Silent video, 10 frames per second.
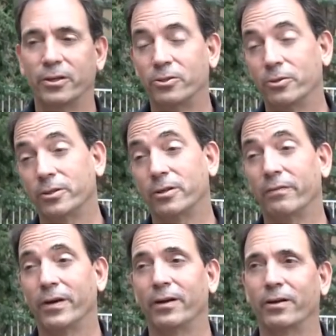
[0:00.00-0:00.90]
As soon as the
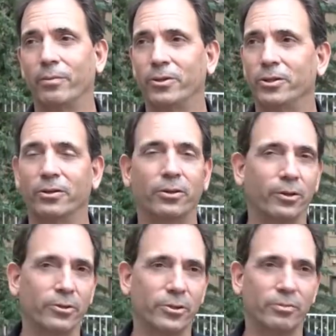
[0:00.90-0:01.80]
Nevada Commission
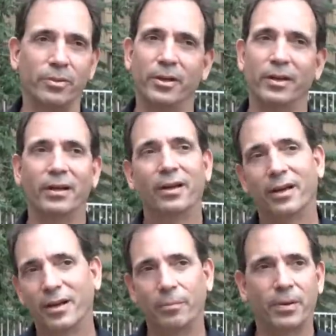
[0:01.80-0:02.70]
clears him
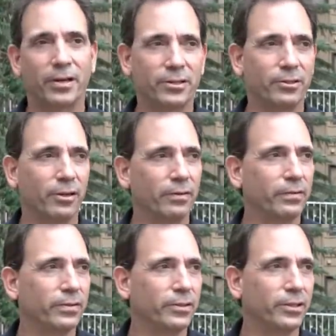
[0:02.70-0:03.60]
and he passes all
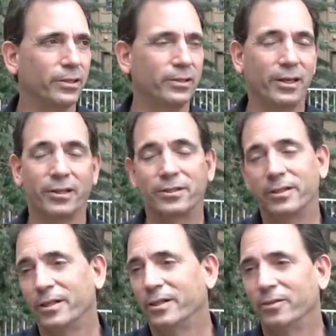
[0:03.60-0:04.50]
of his uh, tests,
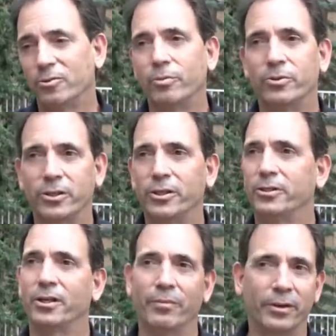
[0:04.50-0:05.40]
Triple G
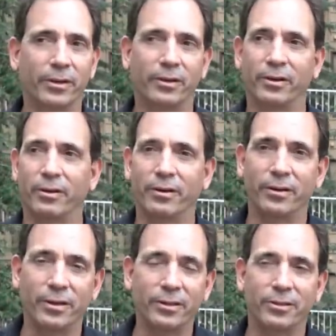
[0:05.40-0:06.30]
is coming in there
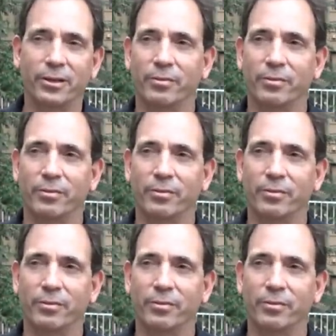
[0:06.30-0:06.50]
and he's gonna